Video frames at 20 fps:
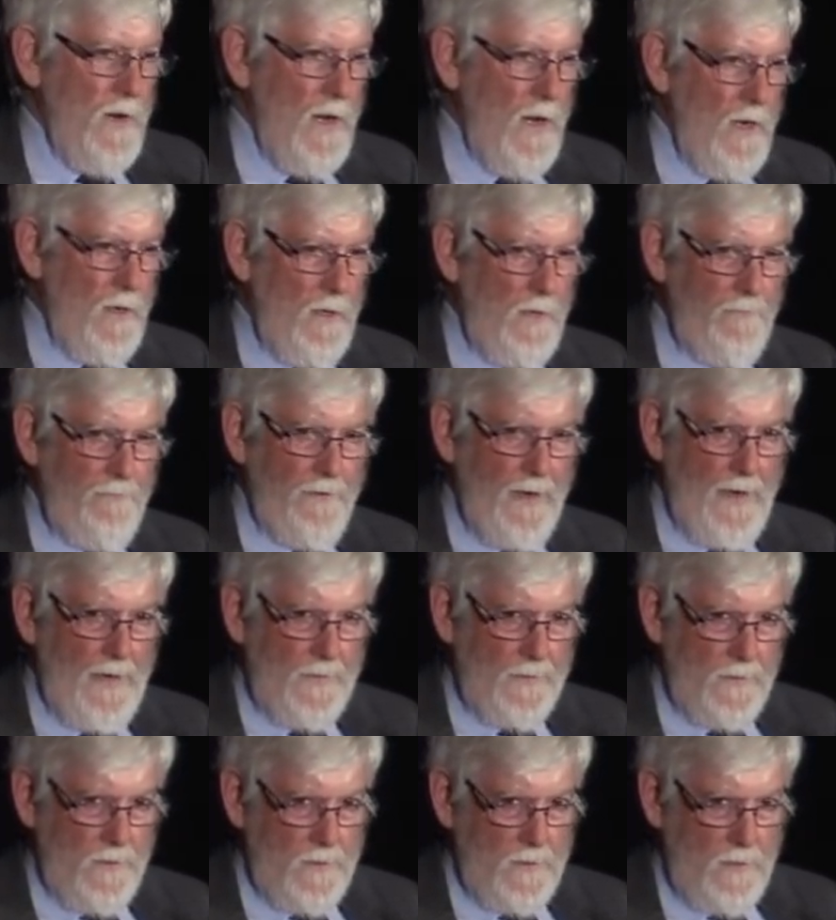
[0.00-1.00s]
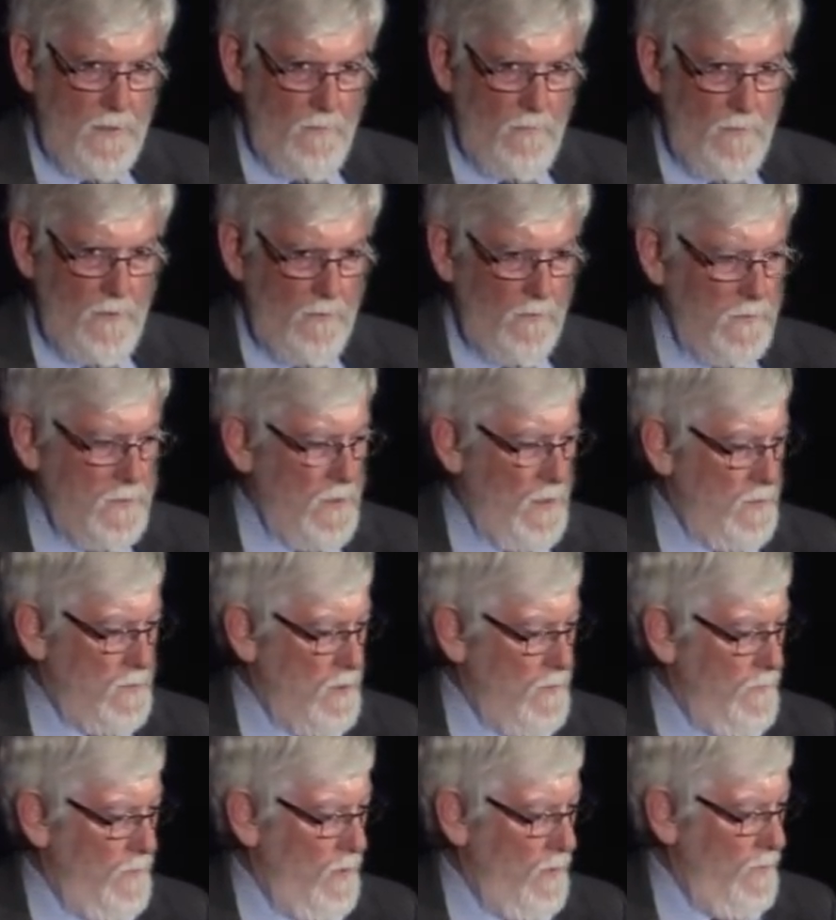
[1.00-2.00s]
many factors that we'll
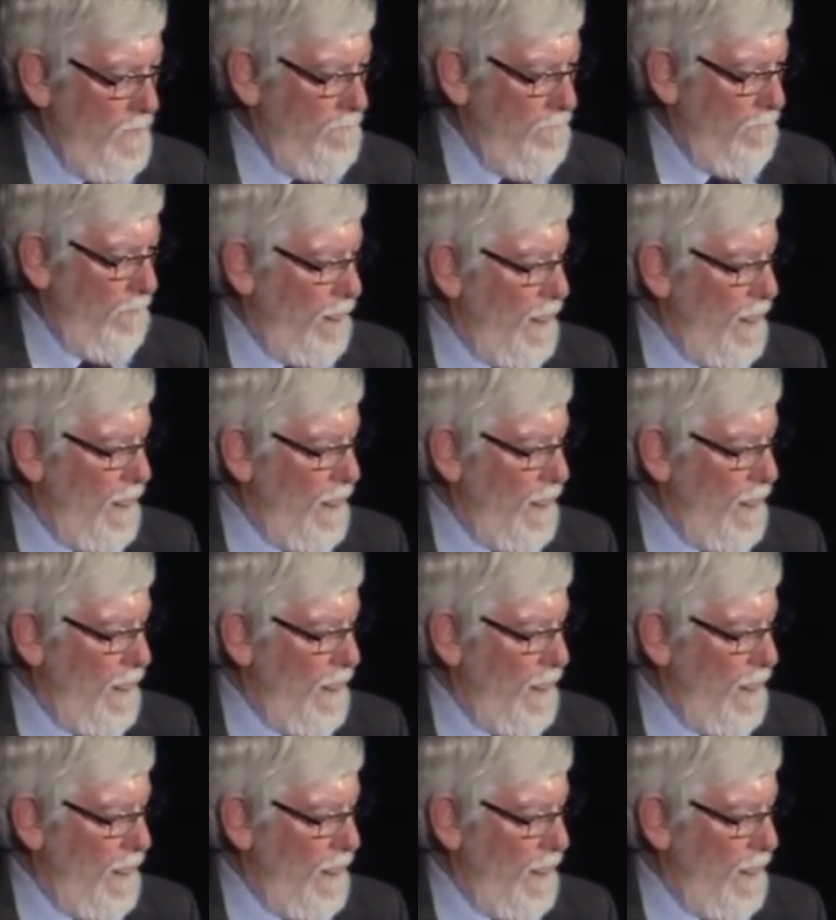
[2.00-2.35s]
touch upon.